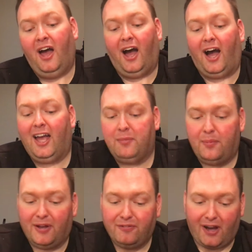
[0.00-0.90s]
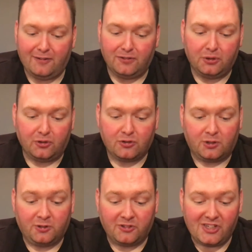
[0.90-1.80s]
I am a big fan of new
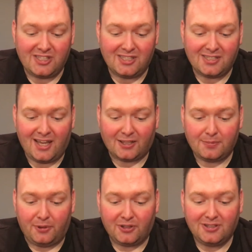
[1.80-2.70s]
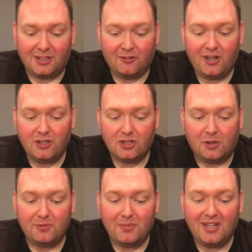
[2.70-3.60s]
controller releases, and Xbox did a great
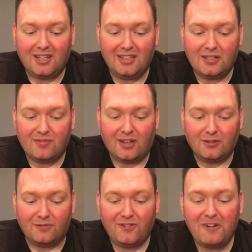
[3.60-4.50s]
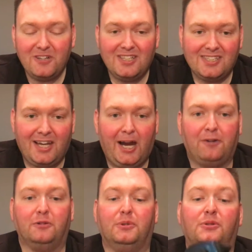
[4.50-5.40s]
job of making these things look very
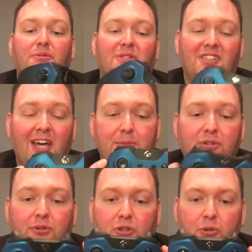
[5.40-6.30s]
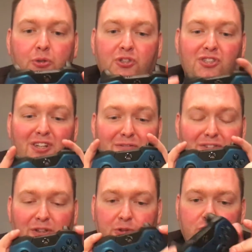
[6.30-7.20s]
desirable. It's absolutely gorgeous and it
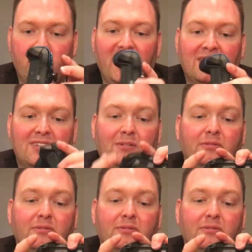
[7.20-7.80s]
feels great.